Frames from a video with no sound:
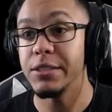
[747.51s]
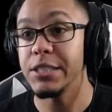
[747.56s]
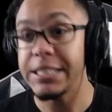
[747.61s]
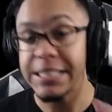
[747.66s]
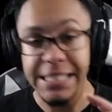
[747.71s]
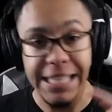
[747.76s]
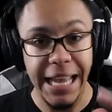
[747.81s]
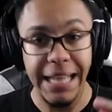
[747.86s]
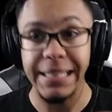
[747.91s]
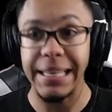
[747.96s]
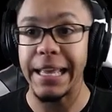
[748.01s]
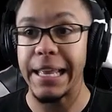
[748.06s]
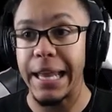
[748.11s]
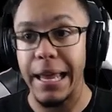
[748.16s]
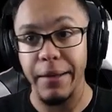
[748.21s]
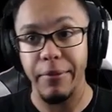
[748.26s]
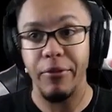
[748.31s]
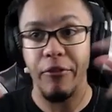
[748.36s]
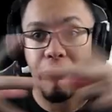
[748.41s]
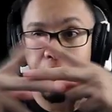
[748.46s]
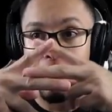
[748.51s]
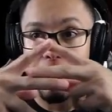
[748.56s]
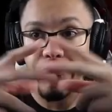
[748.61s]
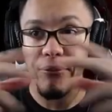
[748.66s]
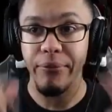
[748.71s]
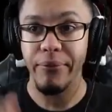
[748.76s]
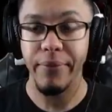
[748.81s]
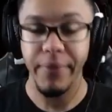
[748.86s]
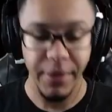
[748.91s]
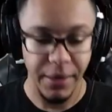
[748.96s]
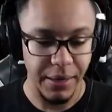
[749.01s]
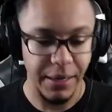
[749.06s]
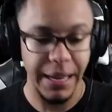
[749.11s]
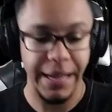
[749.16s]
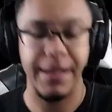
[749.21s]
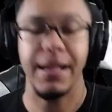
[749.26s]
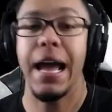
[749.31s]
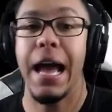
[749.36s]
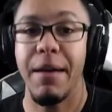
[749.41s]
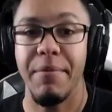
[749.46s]
You see that? They like, they
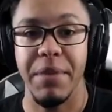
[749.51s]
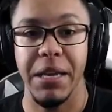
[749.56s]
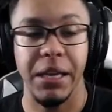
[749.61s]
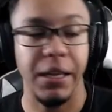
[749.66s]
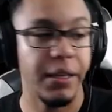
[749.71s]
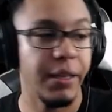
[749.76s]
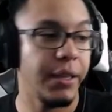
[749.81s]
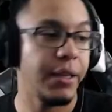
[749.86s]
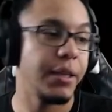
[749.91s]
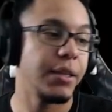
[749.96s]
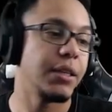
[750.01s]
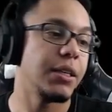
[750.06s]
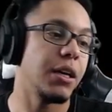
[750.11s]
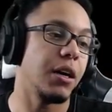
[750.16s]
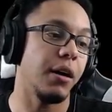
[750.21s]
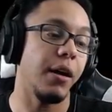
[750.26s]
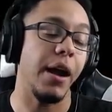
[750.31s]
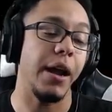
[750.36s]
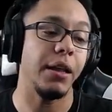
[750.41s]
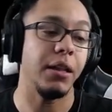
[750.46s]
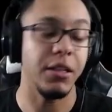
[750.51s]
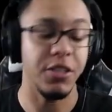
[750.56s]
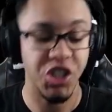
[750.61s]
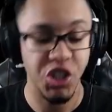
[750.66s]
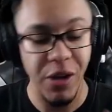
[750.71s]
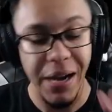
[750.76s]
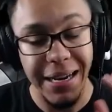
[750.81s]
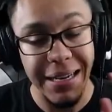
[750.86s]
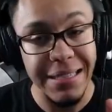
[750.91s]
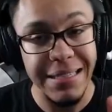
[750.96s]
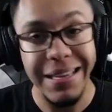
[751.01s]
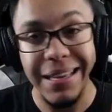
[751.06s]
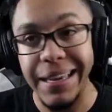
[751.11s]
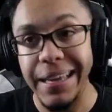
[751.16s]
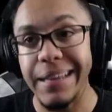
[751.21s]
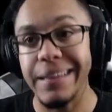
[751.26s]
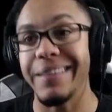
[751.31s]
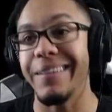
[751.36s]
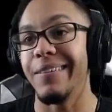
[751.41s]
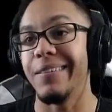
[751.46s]
got me. All right, let's try this
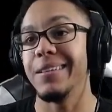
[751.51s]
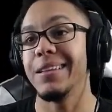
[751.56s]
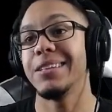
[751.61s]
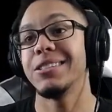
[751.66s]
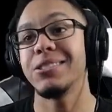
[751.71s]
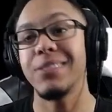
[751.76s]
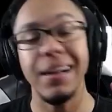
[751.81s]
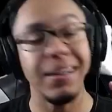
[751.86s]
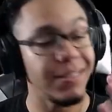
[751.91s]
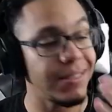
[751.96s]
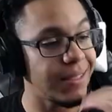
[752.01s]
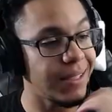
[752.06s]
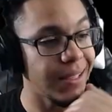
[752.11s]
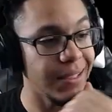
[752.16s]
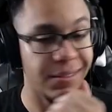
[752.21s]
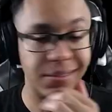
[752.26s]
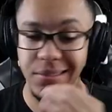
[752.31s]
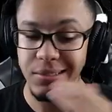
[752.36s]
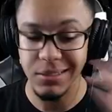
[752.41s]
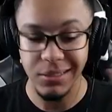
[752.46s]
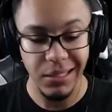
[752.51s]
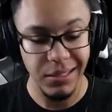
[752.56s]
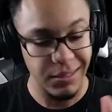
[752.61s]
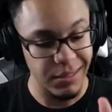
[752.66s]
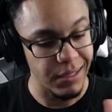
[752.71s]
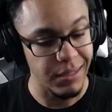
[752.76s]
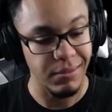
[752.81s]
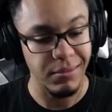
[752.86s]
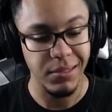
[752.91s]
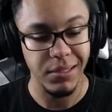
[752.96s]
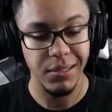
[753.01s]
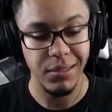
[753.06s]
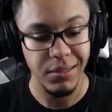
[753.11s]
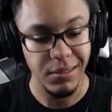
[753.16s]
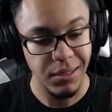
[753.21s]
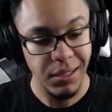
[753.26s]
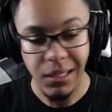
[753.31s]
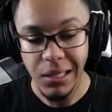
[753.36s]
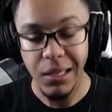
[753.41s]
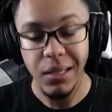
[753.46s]
again, y'all. Let's try this again. Let's try this again.
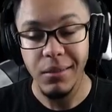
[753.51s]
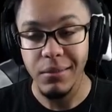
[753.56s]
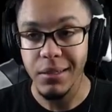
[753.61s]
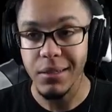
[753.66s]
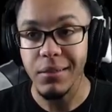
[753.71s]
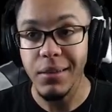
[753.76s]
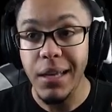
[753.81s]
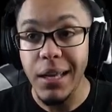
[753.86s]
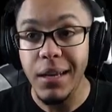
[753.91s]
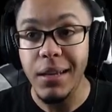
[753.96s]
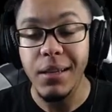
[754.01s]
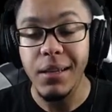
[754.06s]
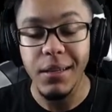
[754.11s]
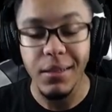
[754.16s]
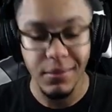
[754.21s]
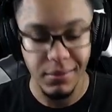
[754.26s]
Yeah, we gonna get it.